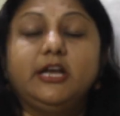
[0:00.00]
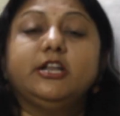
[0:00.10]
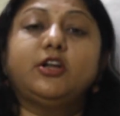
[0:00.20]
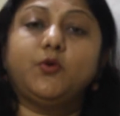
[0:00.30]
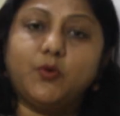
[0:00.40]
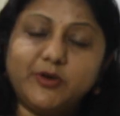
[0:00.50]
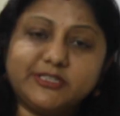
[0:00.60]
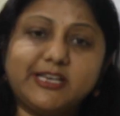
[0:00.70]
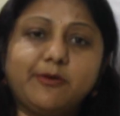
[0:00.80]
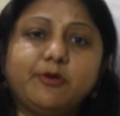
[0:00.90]
Now who
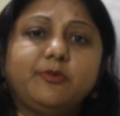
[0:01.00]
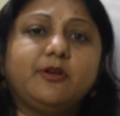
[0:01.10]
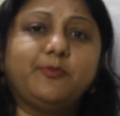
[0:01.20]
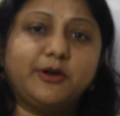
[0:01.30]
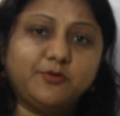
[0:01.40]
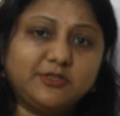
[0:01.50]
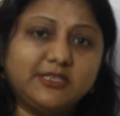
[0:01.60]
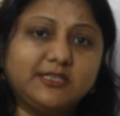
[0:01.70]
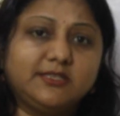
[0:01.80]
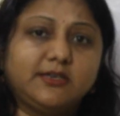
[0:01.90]
is capable of
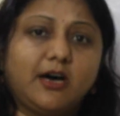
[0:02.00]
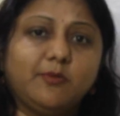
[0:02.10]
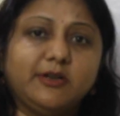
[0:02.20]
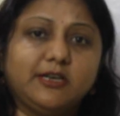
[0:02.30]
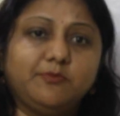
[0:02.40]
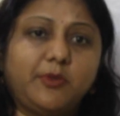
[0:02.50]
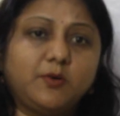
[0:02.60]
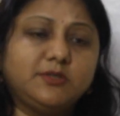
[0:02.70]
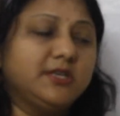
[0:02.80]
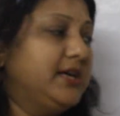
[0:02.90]
producing this carbon
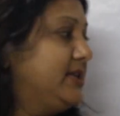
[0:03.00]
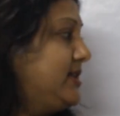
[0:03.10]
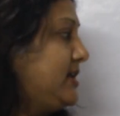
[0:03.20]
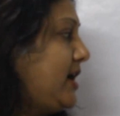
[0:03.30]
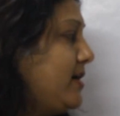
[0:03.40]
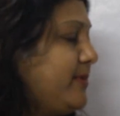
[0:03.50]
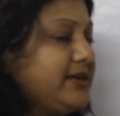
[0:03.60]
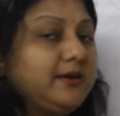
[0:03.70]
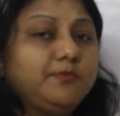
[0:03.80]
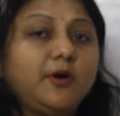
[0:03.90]
compounds? The carbon
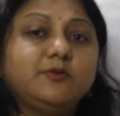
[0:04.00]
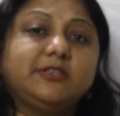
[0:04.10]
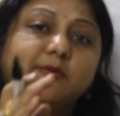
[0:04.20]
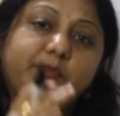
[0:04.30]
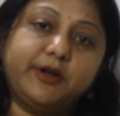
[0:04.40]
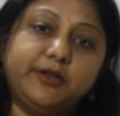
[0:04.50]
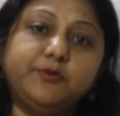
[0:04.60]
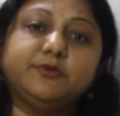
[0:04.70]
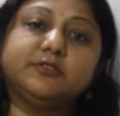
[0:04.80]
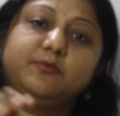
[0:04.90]
compounds are
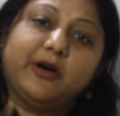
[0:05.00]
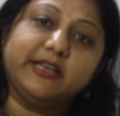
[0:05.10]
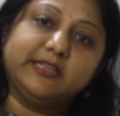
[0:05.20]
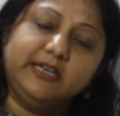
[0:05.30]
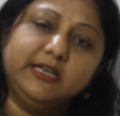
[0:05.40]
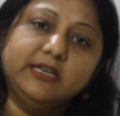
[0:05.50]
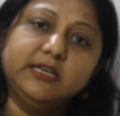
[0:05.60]
produced by the